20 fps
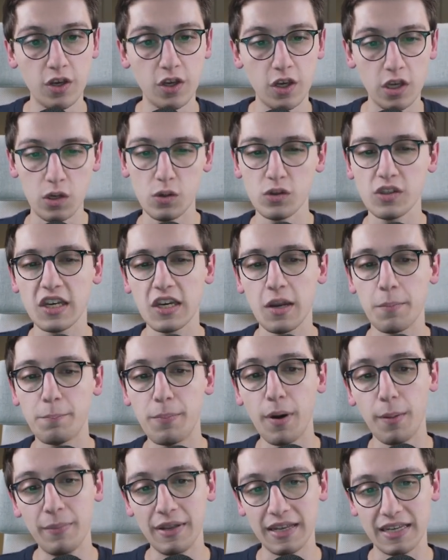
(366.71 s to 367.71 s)
Using the
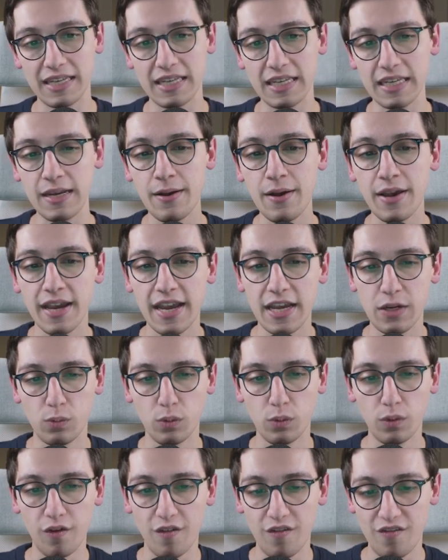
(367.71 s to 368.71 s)
public key, it
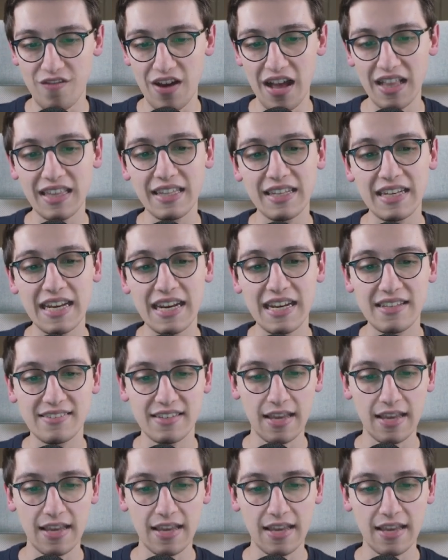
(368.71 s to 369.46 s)
will validate it